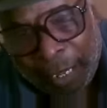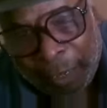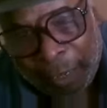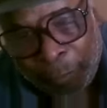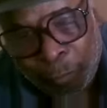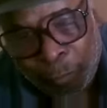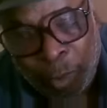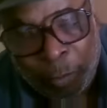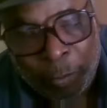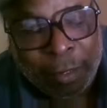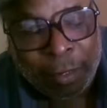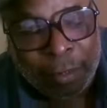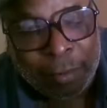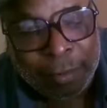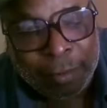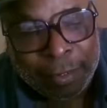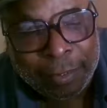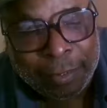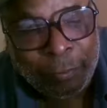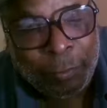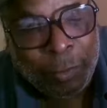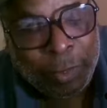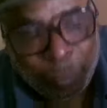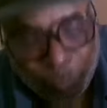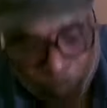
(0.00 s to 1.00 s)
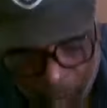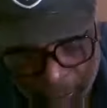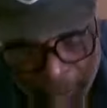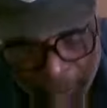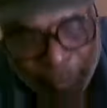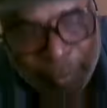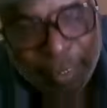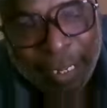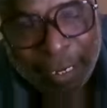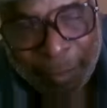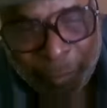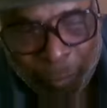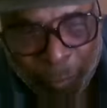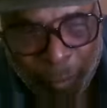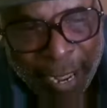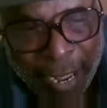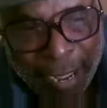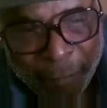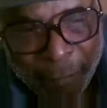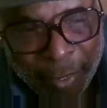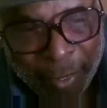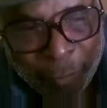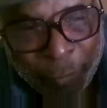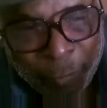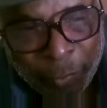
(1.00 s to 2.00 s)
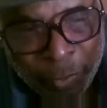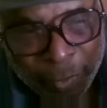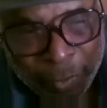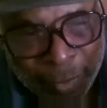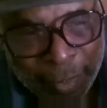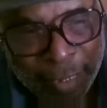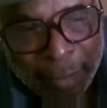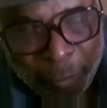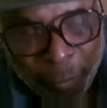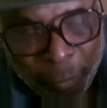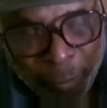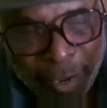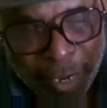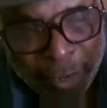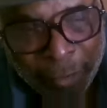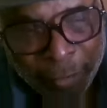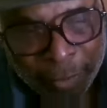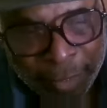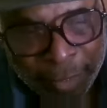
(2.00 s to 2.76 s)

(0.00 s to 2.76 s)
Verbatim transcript: man, what we're gonna do? We're gonna, we're gonna let him ride, man. We're gonna let him ride.